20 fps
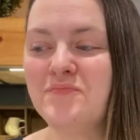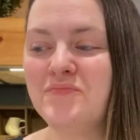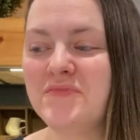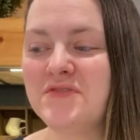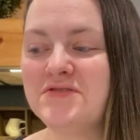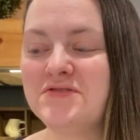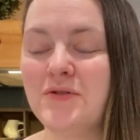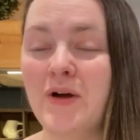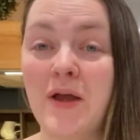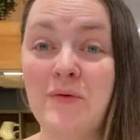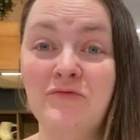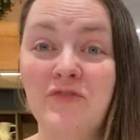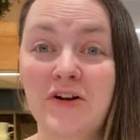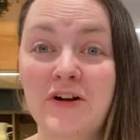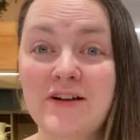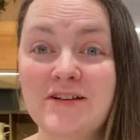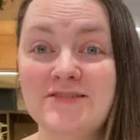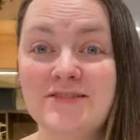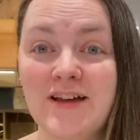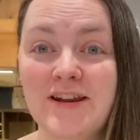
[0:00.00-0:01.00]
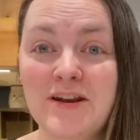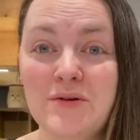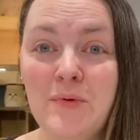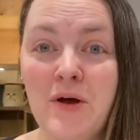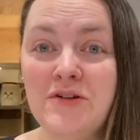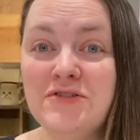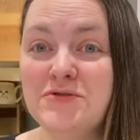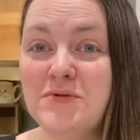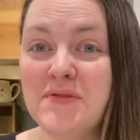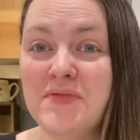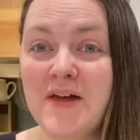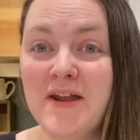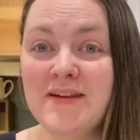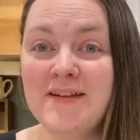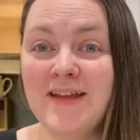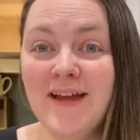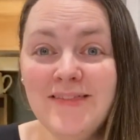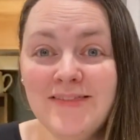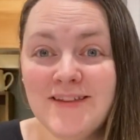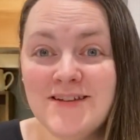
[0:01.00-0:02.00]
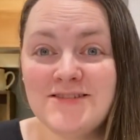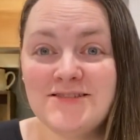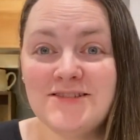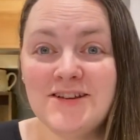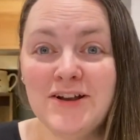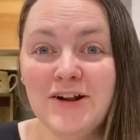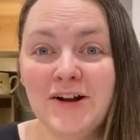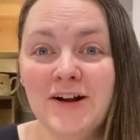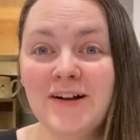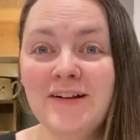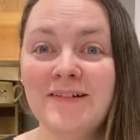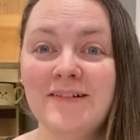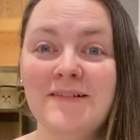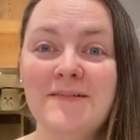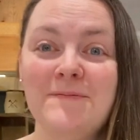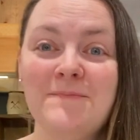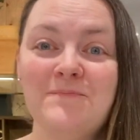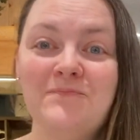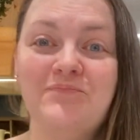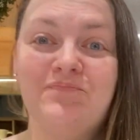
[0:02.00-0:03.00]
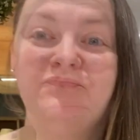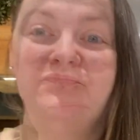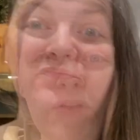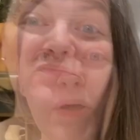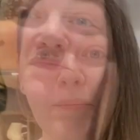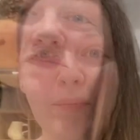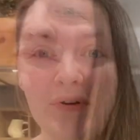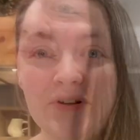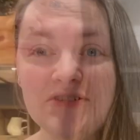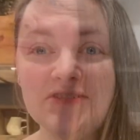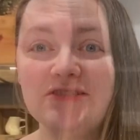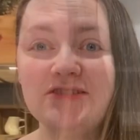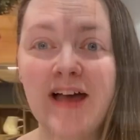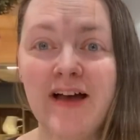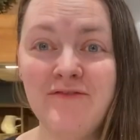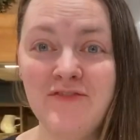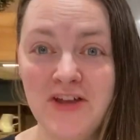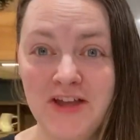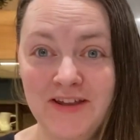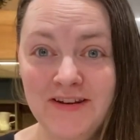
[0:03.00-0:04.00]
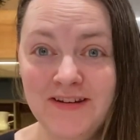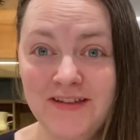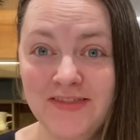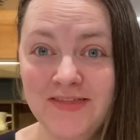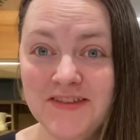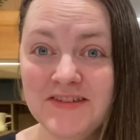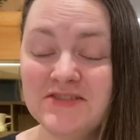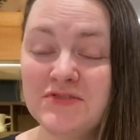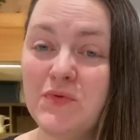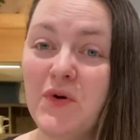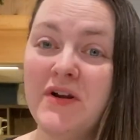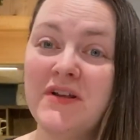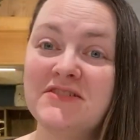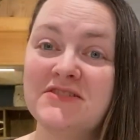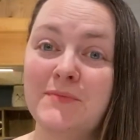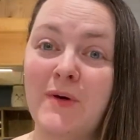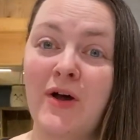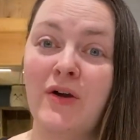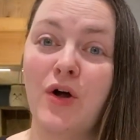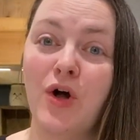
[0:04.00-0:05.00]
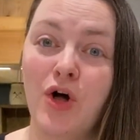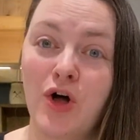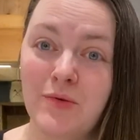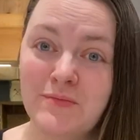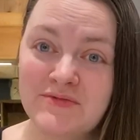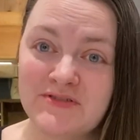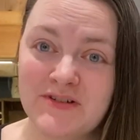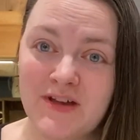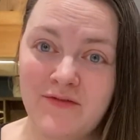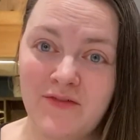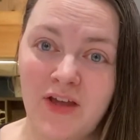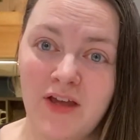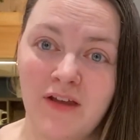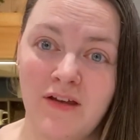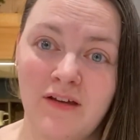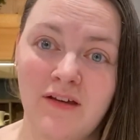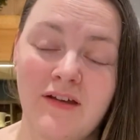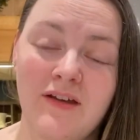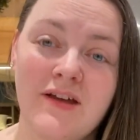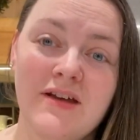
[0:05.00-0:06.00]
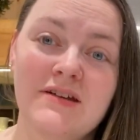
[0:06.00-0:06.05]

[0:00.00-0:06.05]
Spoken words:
So I'm very excited about doing that again this year. Tip number 7, this one is about almsgiving.